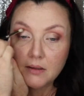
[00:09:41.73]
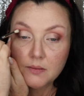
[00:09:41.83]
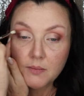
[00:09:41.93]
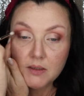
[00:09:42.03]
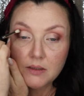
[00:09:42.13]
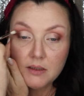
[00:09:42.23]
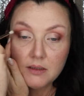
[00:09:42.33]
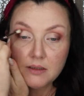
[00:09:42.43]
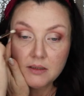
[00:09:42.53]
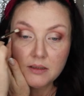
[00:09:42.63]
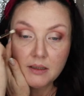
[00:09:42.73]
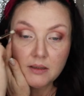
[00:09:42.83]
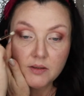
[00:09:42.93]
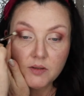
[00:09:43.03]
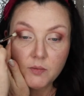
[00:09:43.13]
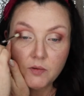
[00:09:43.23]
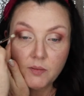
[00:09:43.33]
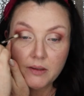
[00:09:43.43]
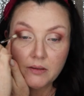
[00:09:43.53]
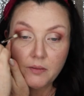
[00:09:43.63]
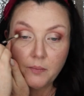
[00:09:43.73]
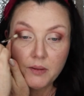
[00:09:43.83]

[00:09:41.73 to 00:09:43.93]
it's much easier to take a small amount and